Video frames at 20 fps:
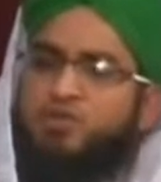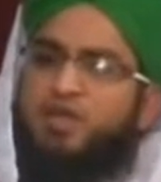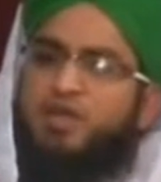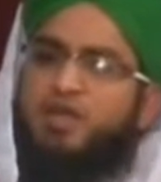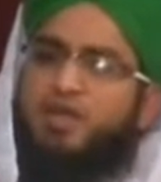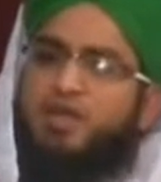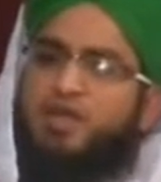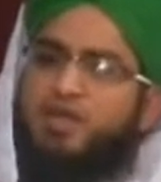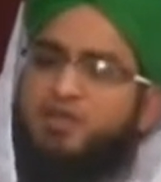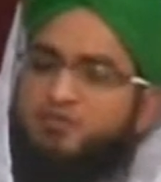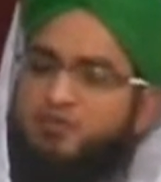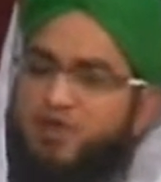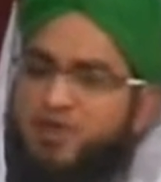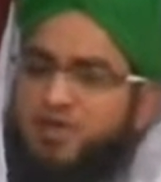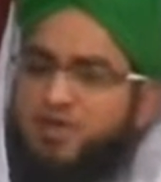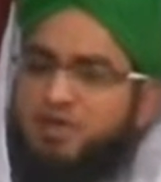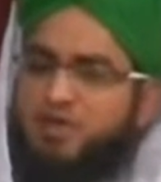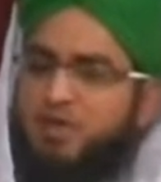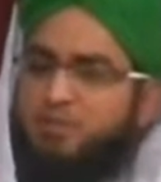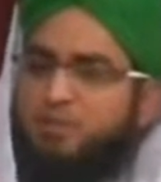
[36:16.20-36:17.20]
he
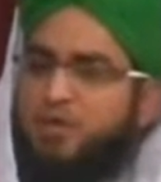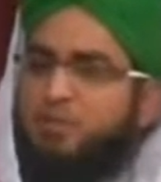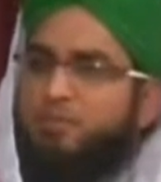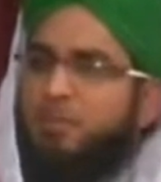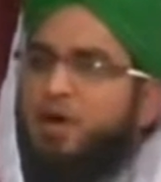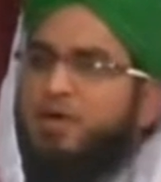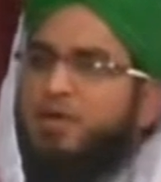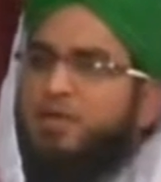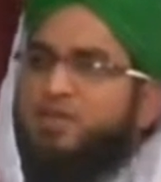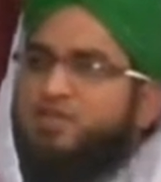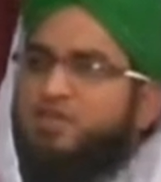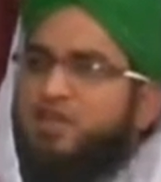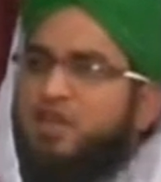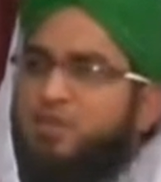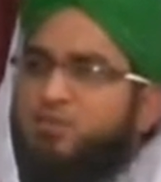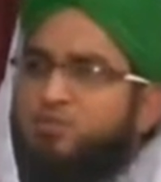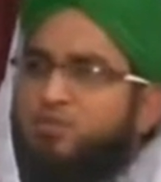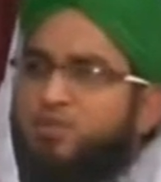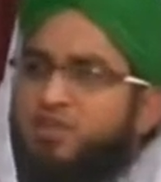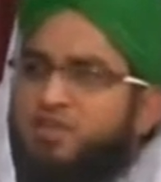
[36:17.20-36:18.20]
defended Nabi Pak in
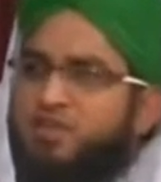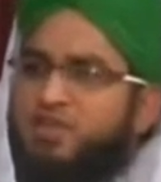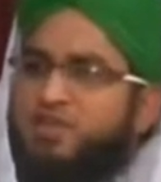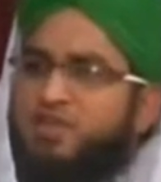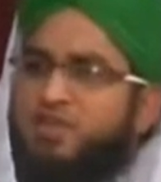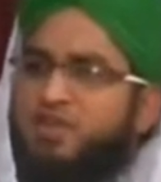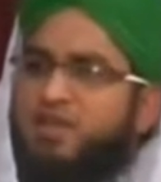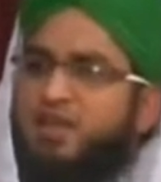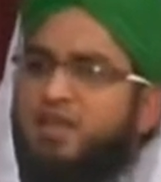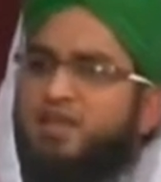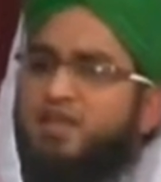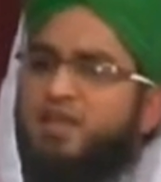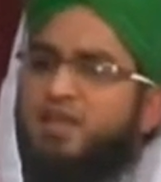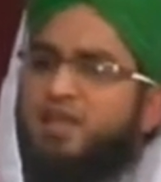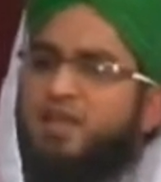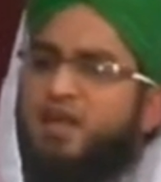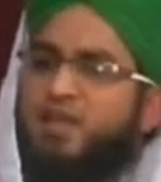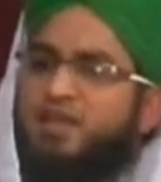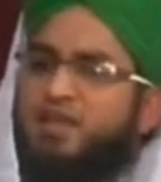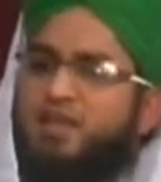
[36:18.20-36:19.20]
Islam to this extent that
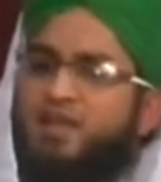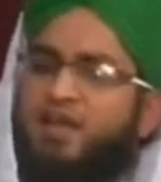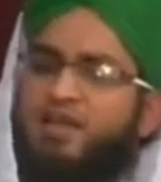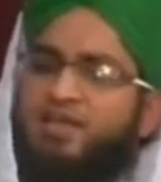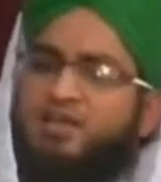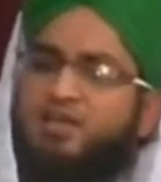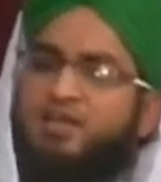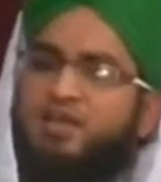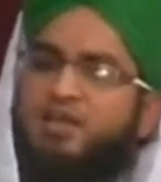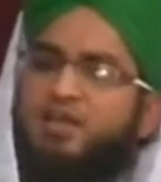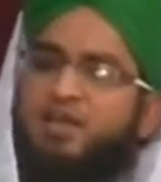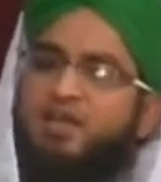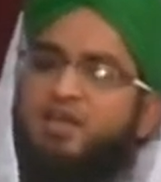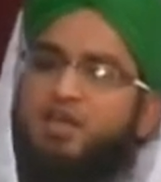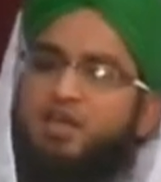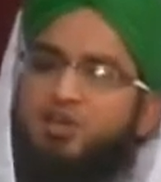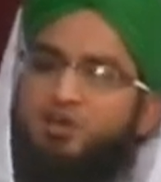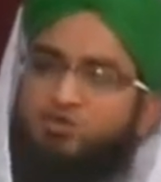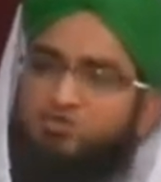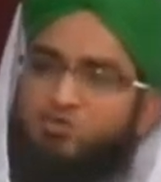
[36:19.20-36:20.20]
at the end
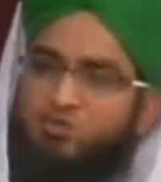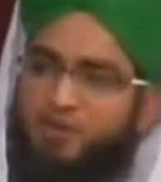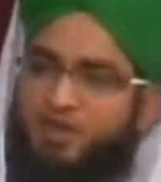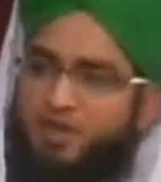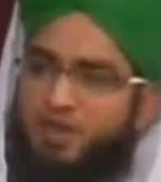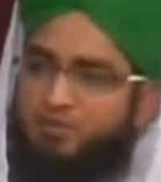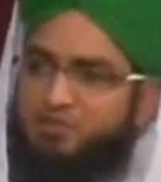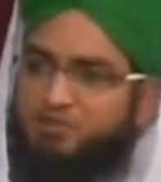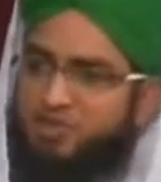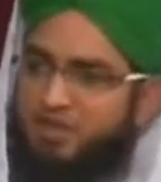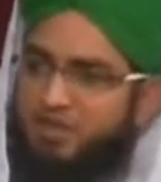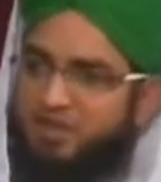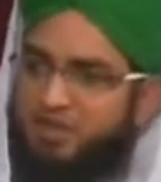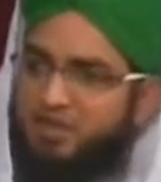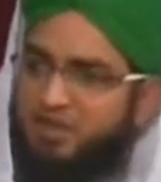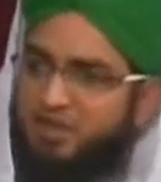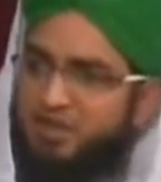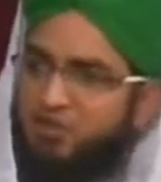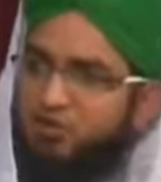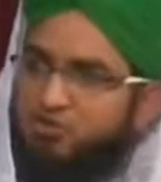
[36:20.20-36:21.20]
he also became
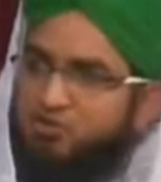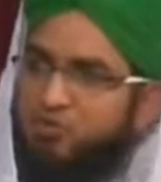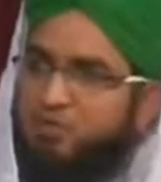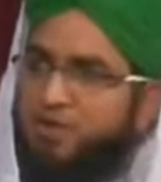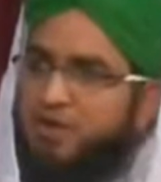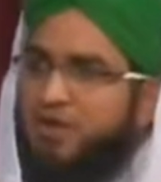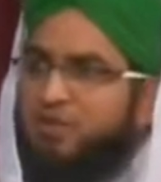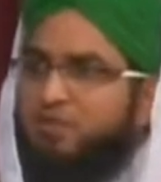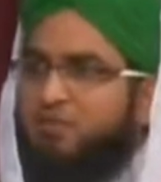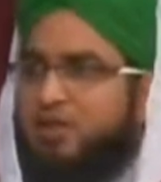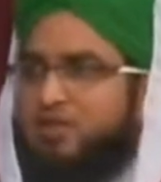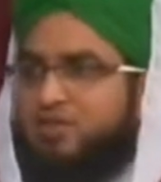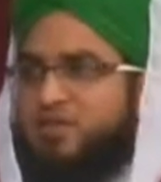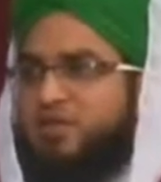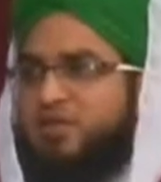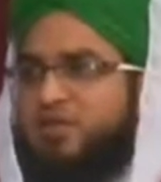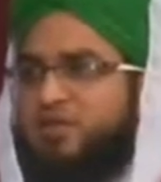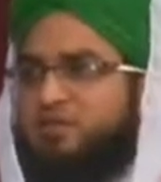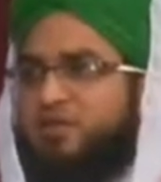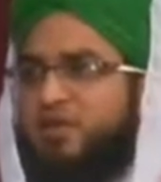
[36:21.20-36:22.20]
shaheed, he also became martyred
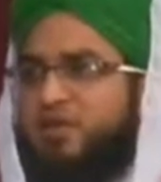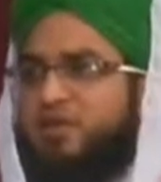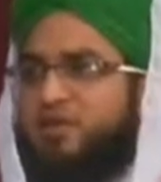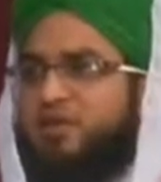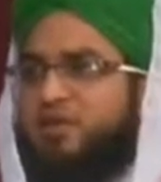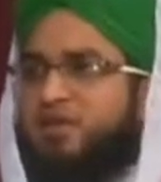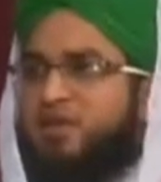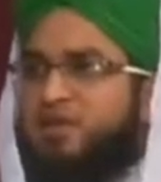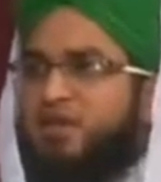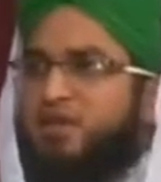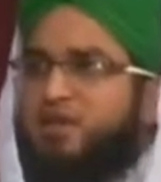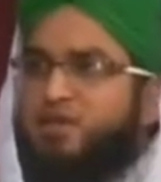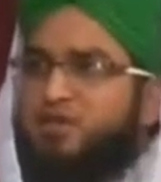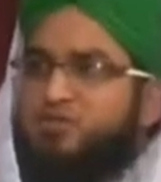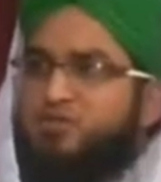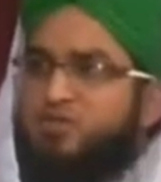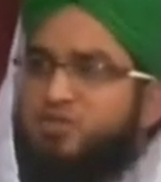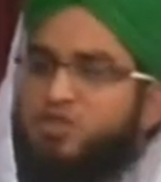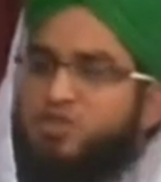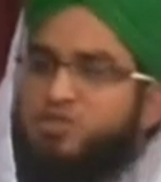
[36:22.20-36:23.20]
in this battle.
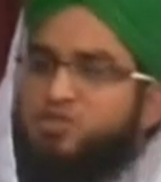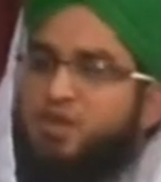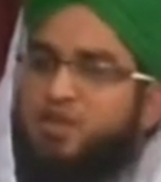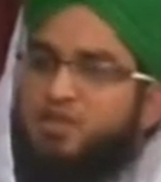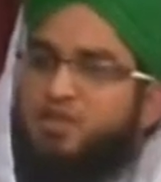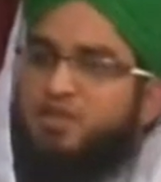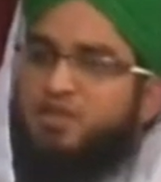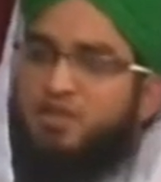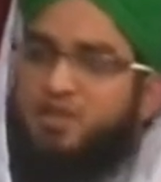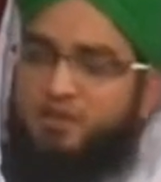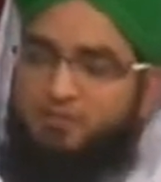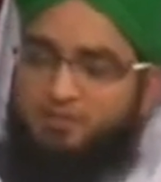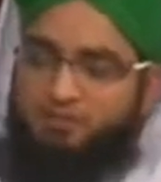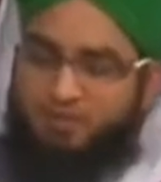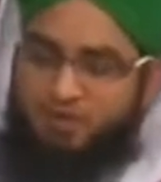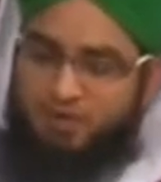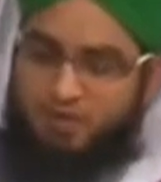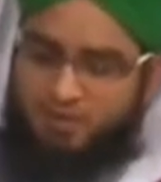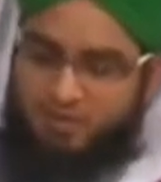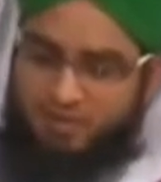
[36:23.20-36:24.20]
So this was
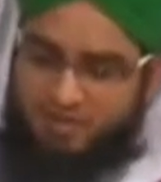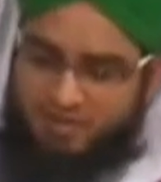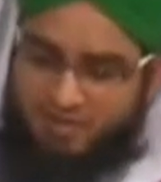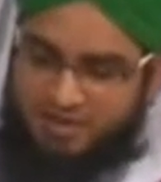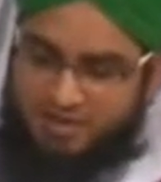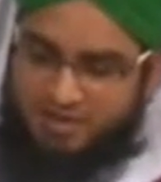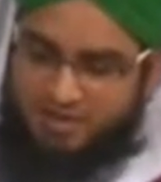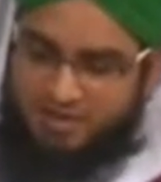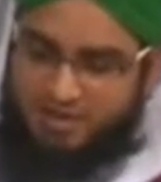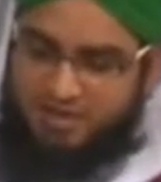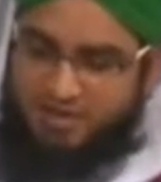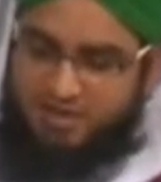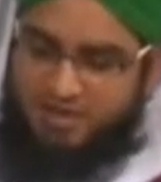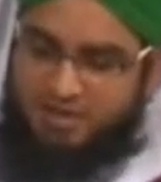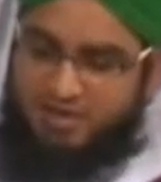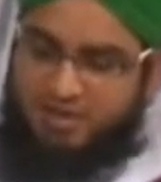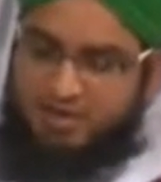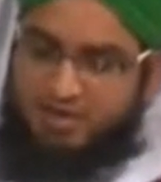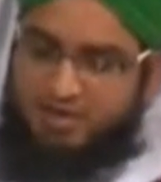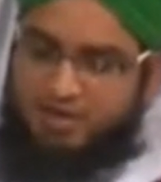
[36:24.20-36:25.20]
basically
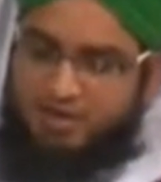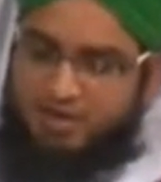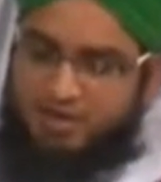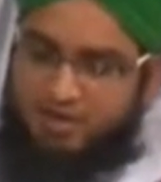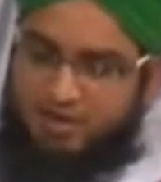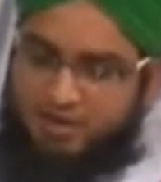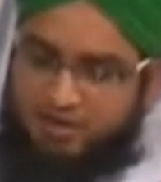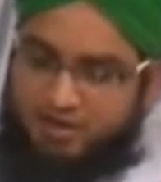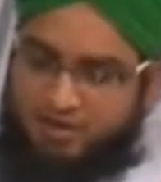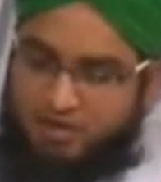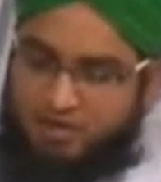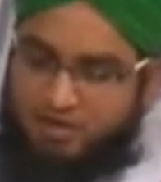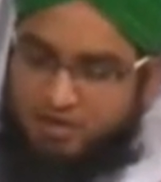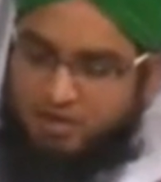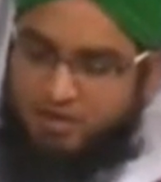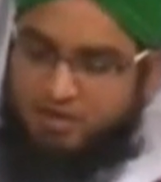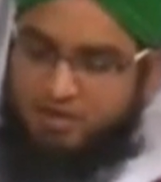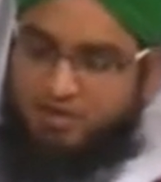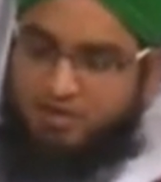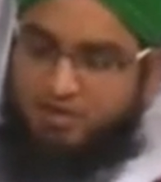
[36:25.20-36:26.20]

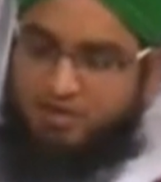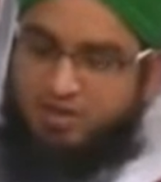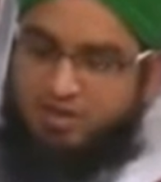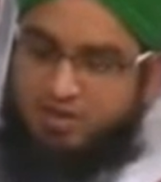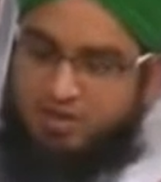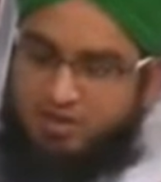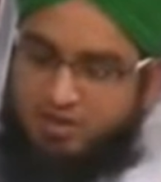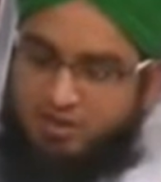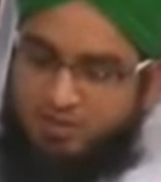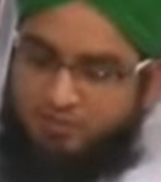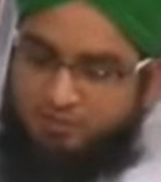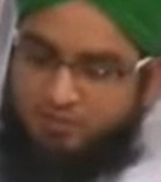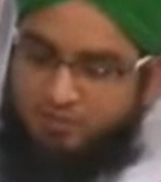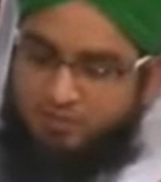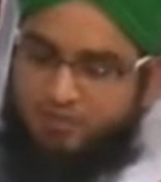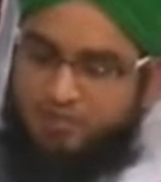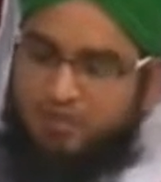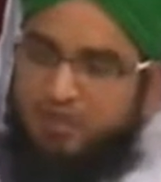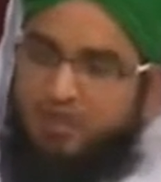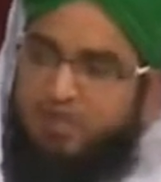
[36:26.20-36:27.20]
the
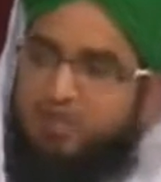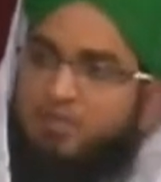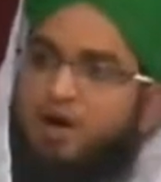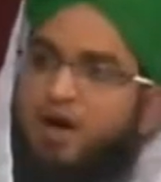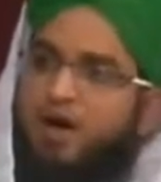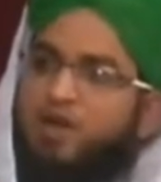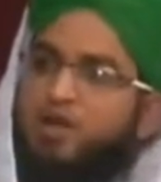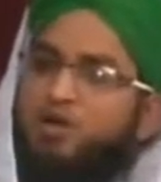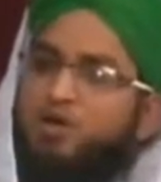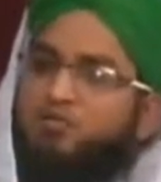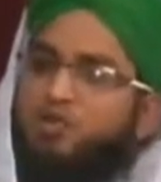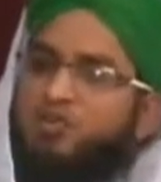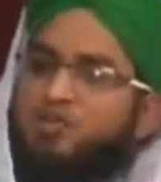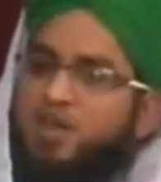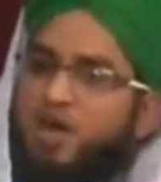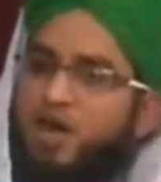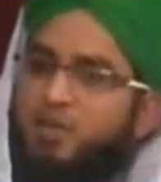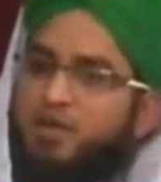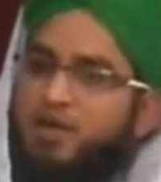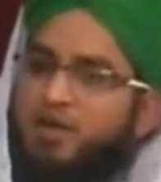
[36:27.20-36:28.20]
iman of the
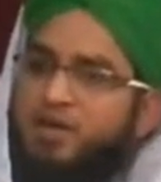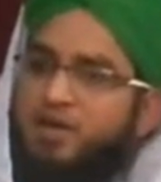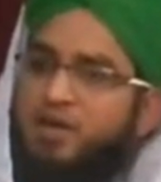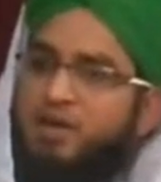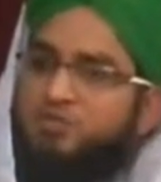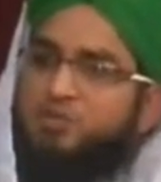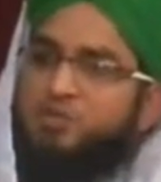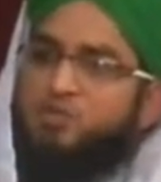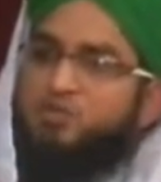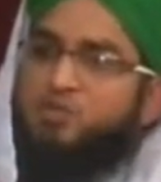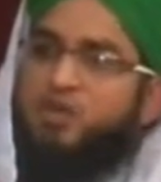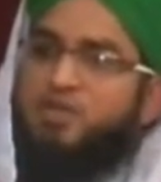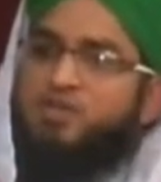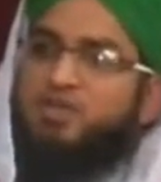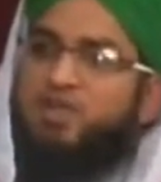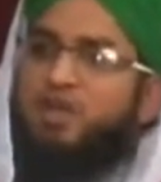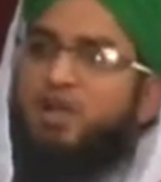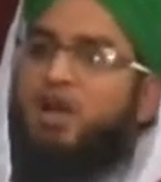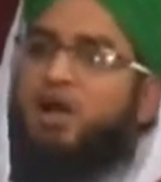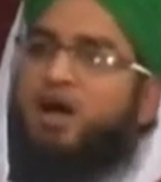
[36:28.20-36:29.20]
Sahaba Ikram. This
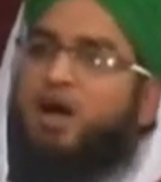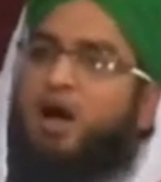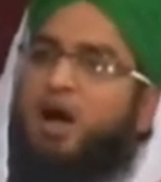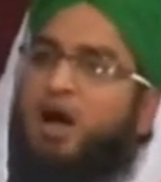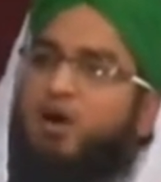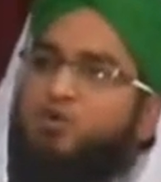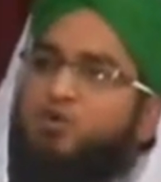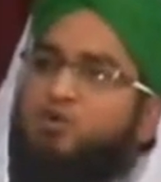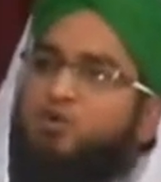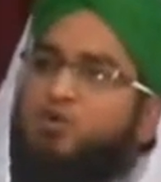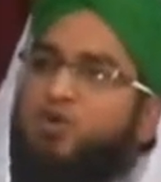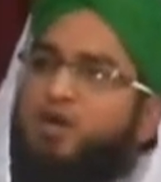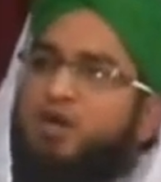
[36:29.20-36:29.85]
was how